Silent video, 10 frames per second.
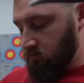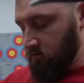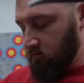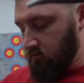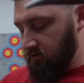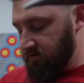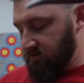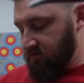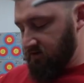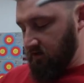So
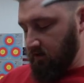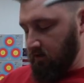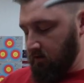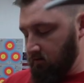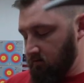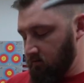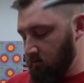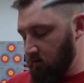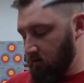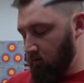this is the
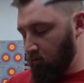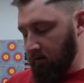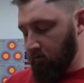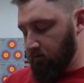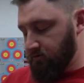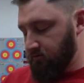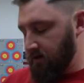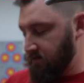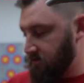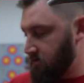Hoyt Ultra
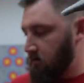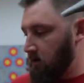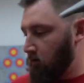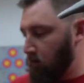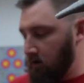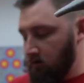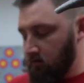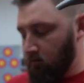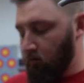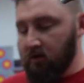Rest. Hoyt
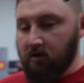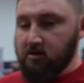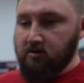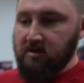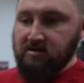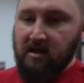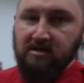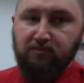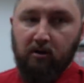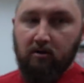and Quality Archery
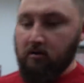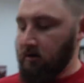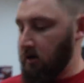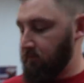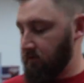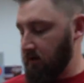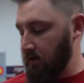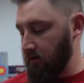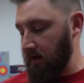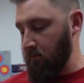Designs partnered up and
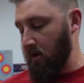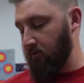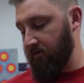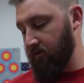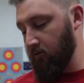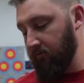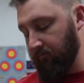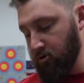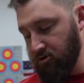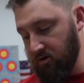kind of came out with their own
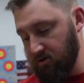version.